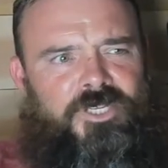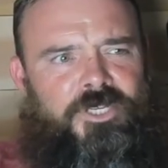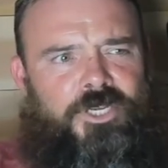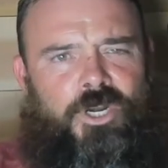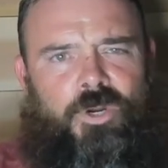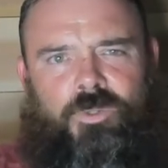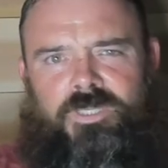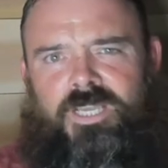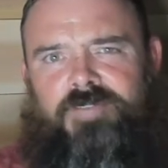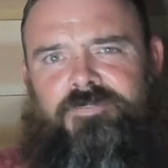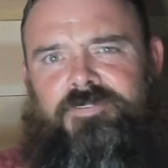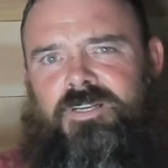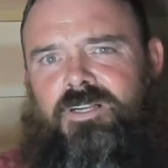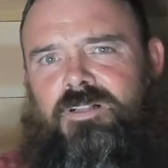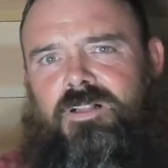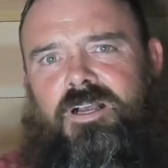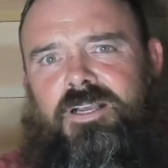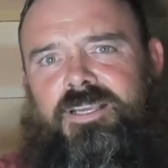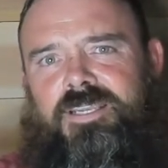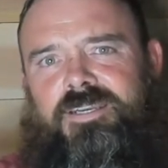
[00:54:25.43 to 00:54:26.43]
you know 11
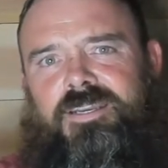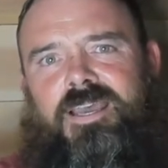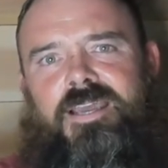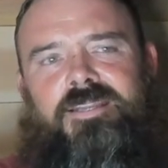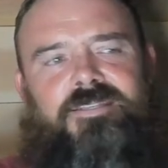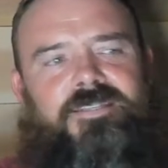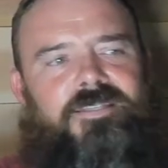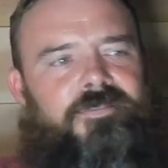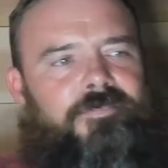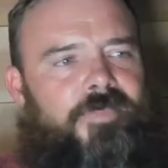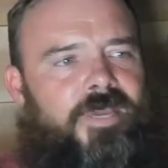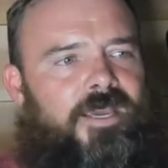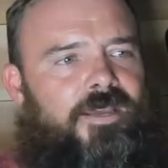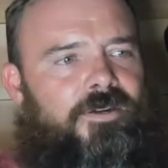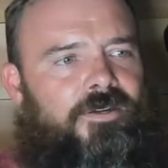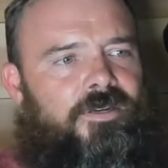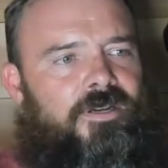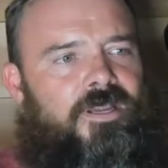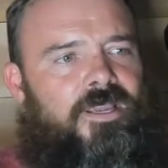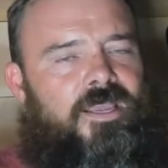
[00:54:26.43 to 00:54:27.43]
o'clock at night didn't
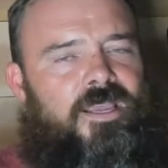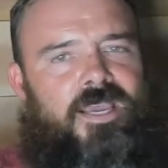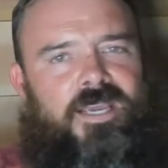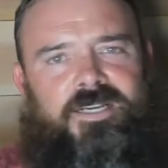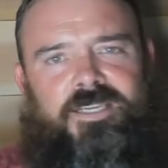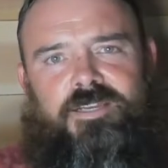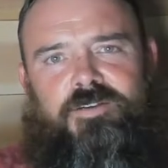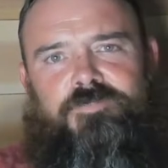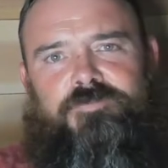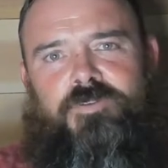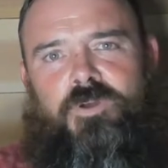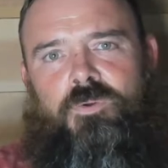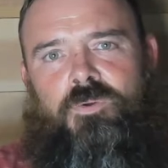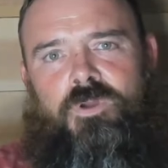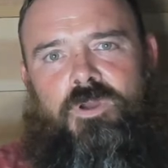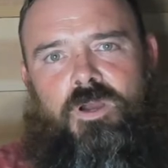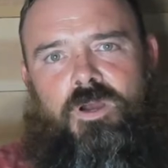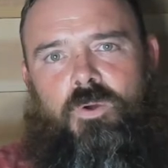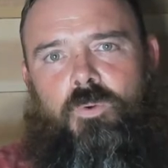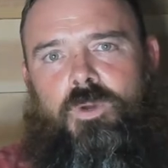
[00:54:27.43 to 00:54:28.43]
matter i'd get a phone
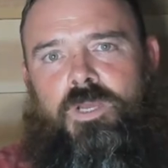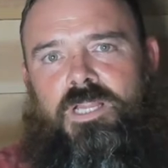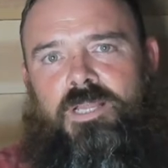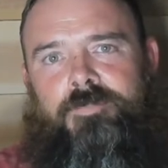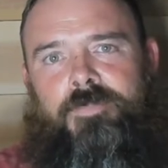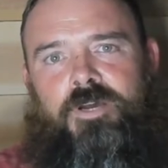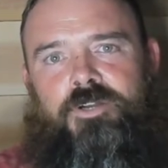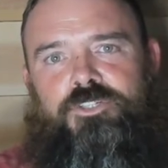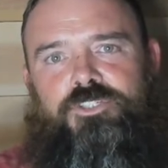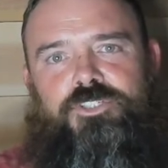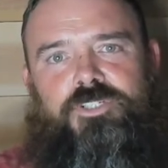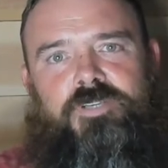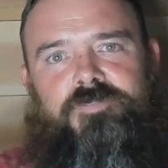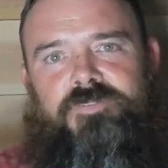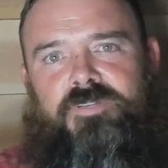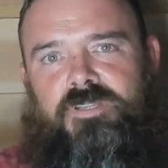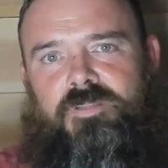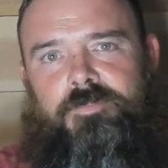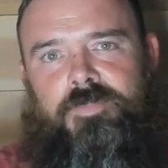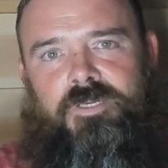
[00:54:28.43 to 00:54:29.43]
call while i'm on
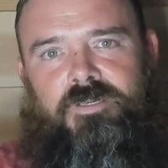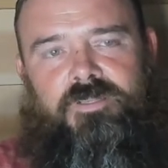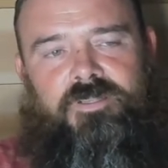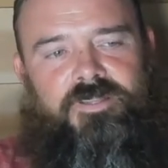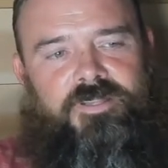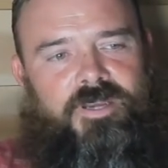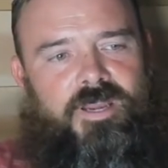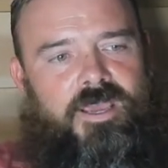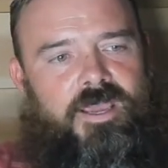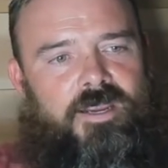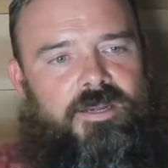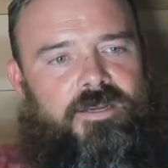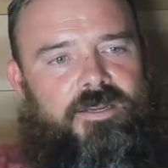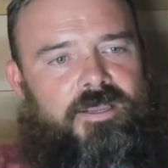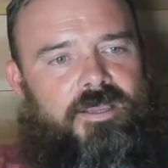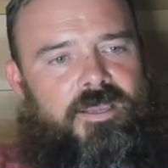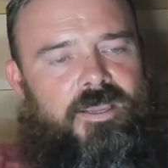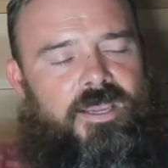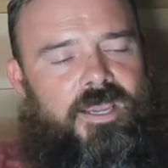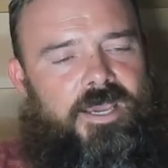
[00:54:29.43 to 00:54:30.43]
shift in the middle of the night
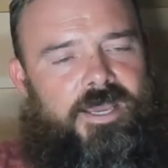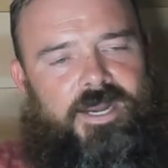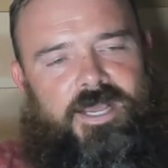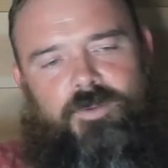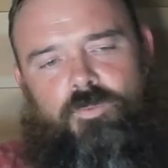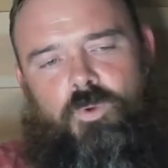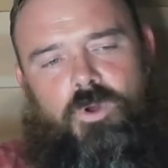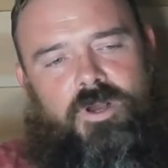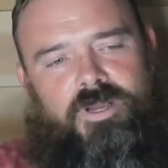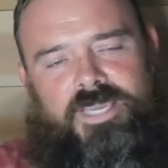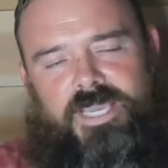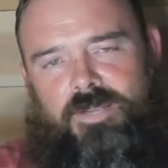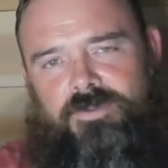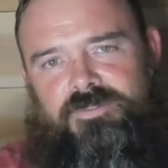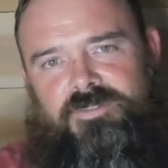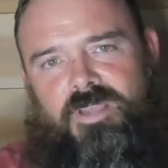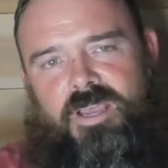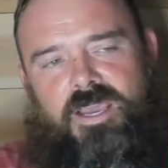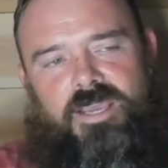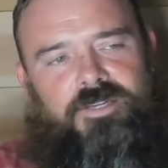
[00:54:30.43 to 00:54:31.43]
and i'd walk
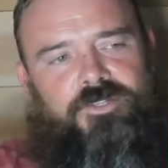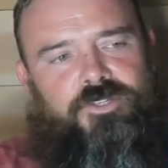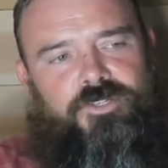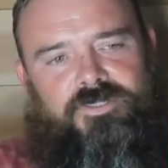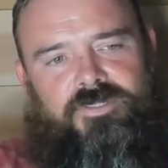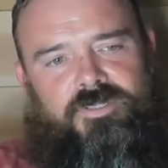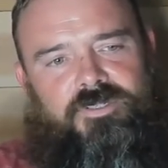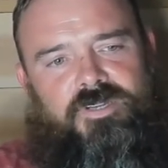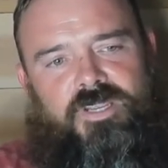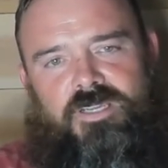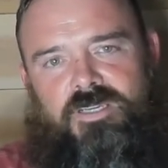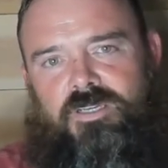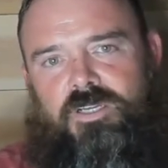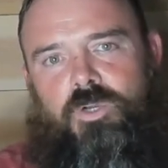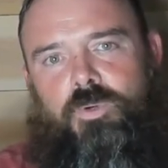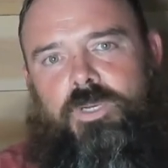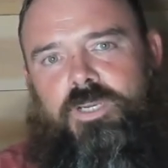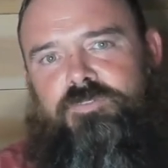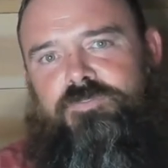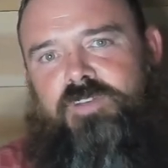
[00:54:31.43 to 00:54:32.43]
outside just to take a
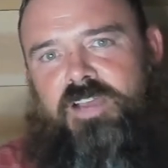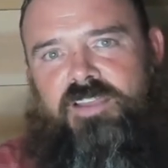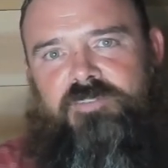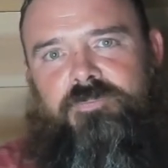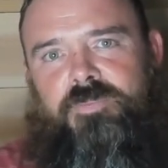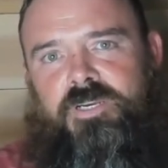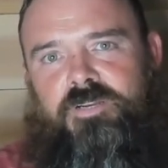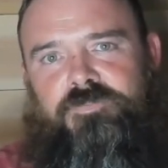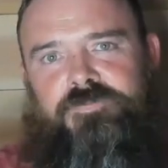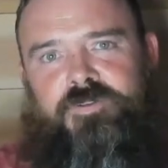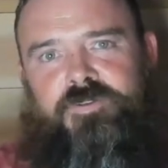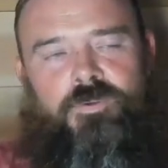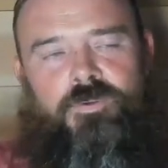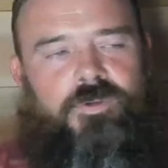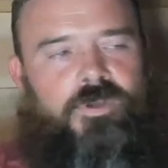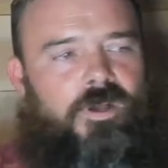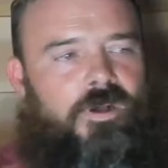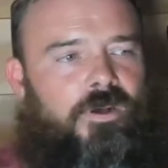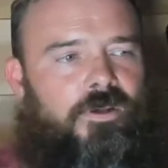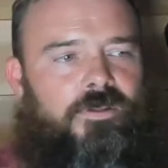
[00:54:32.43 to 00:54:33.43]
quick five minute phone
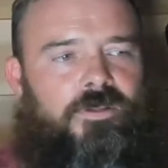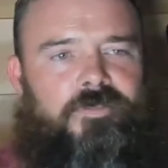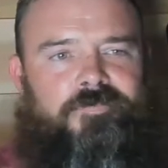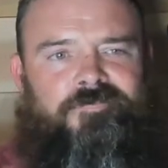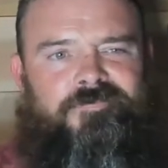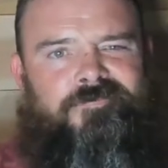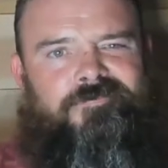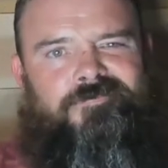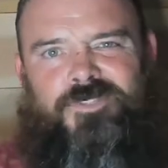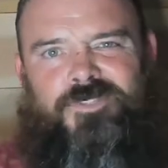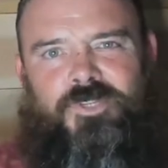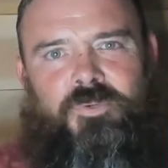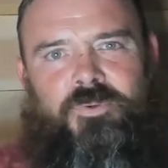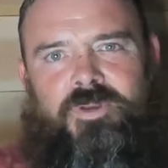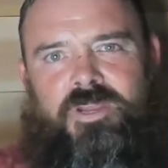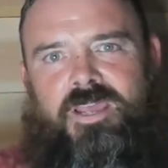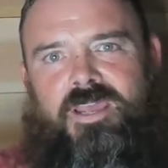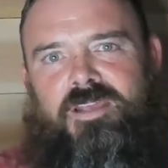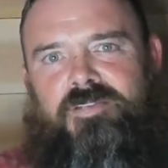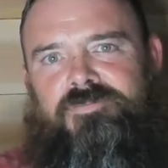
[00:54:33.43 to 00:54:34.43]
call two
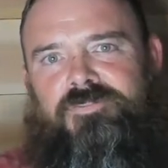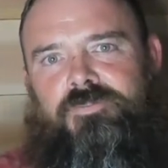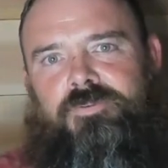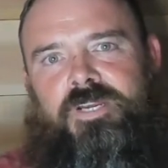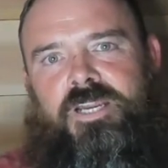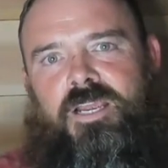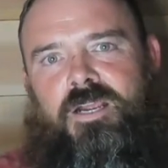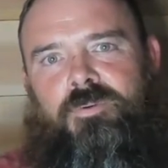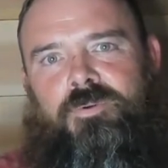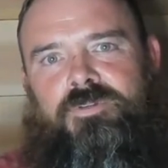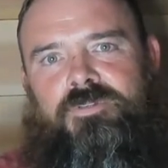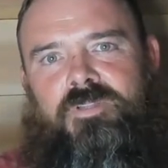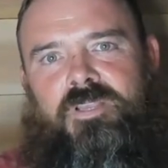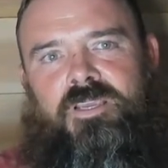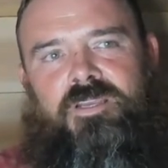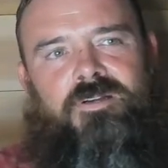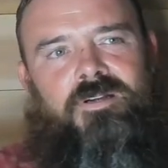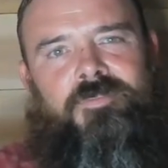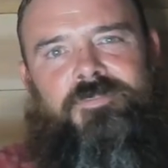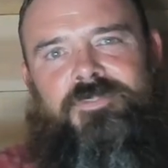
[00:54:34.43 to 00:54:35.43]
and a half, three hours
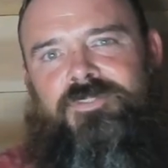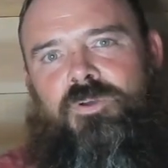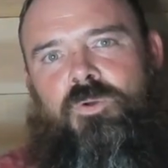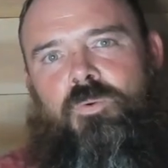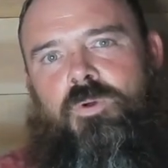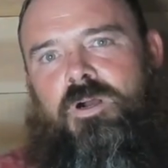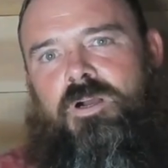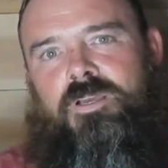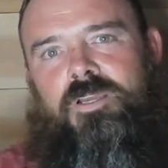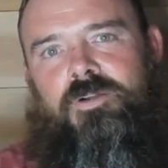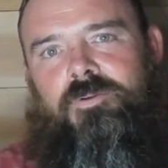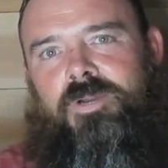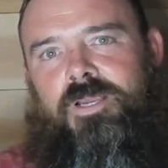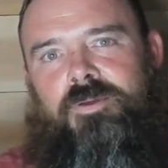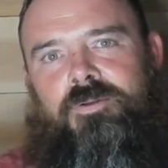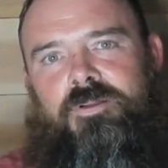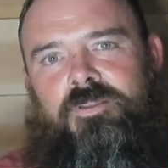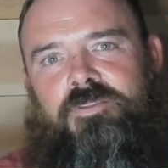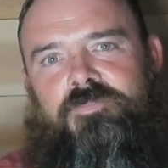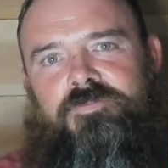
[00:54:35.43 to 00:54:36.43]
later, I'm still walking
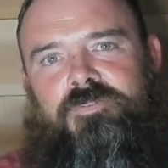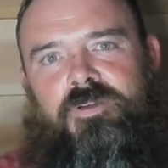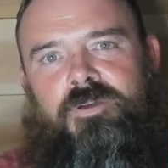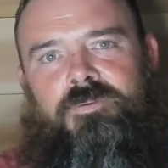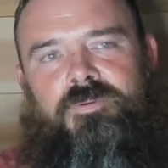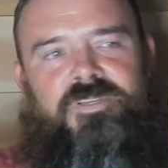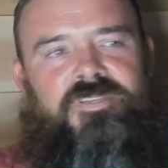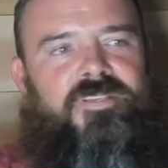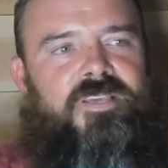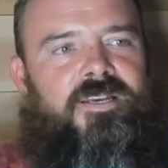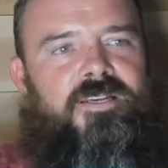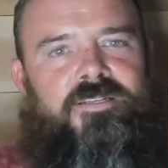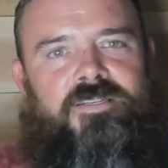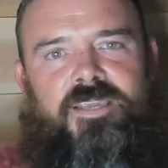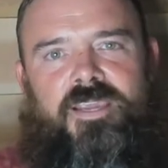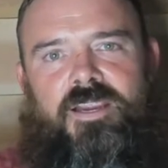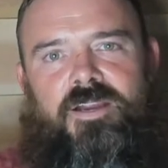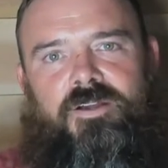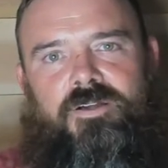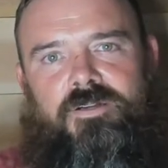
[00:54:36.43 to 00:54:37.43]
around on the phone because I didn't
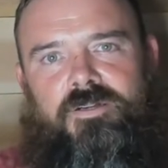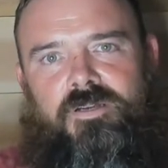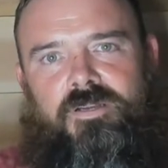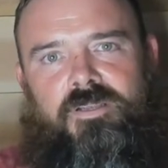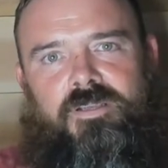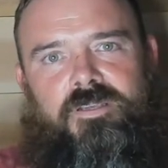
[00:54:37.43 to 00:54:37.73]
care.